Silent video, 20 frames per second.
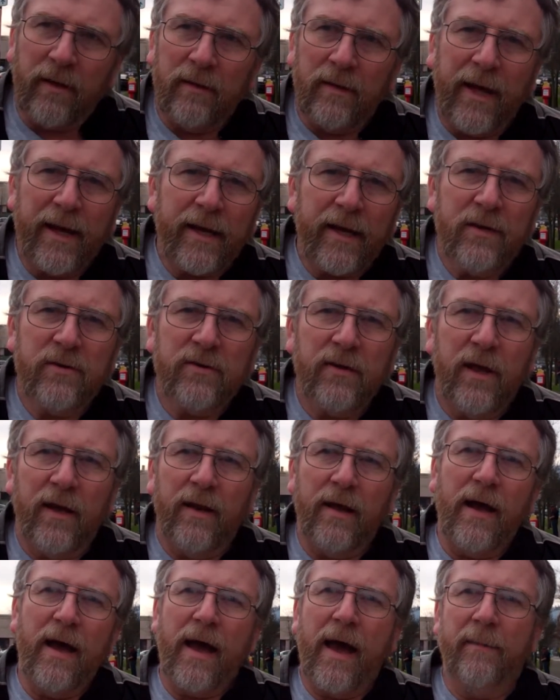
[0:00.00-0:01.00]
like I said,
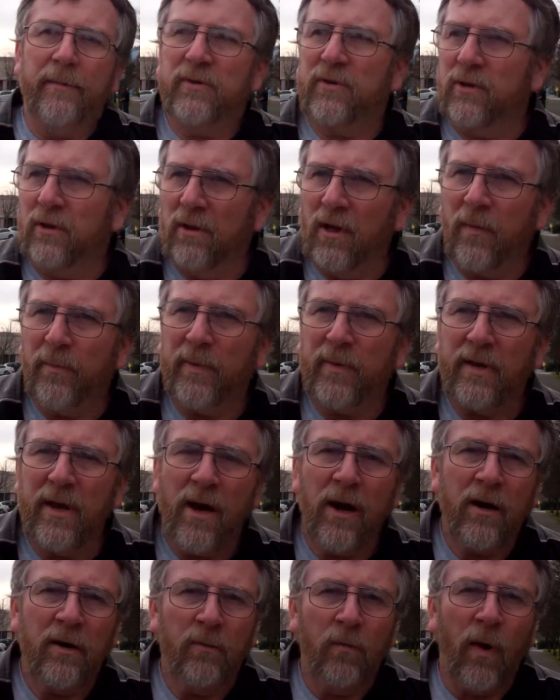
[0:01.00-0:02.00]
I'm still up in the
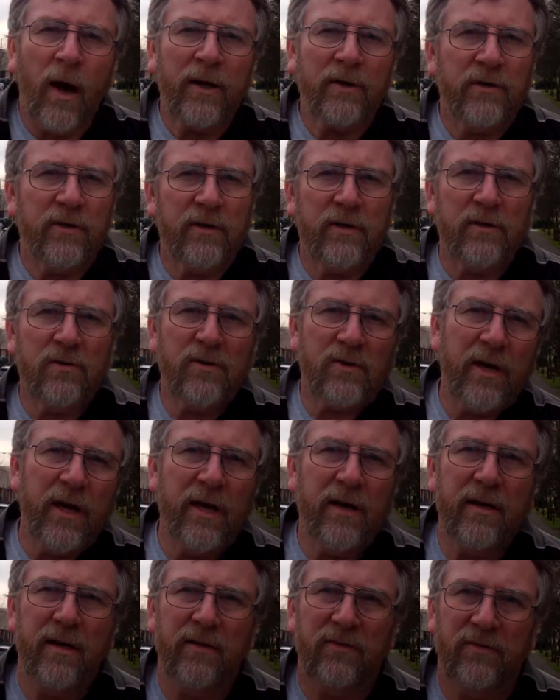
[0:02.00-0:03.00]
air. Washington
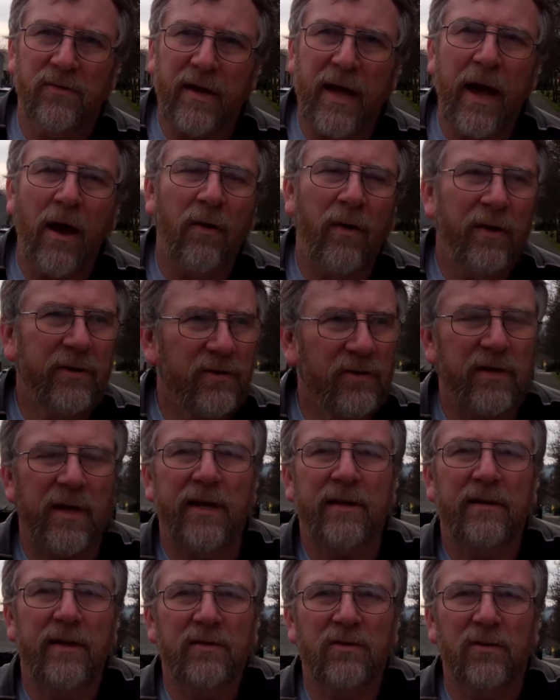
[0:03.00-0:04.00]
State is now a
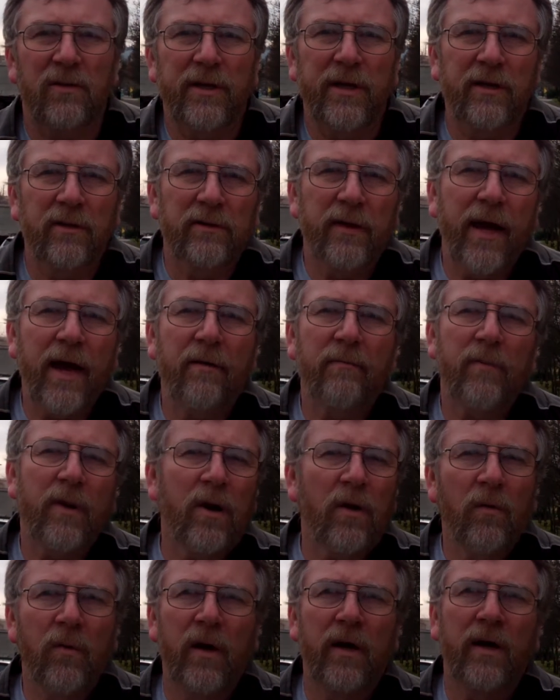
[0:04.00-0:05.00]
state that's legal to have
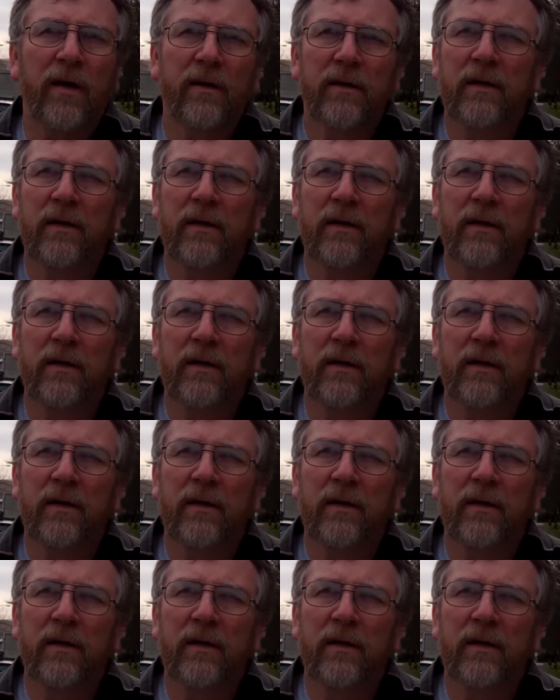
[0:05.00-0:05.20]
marijuana.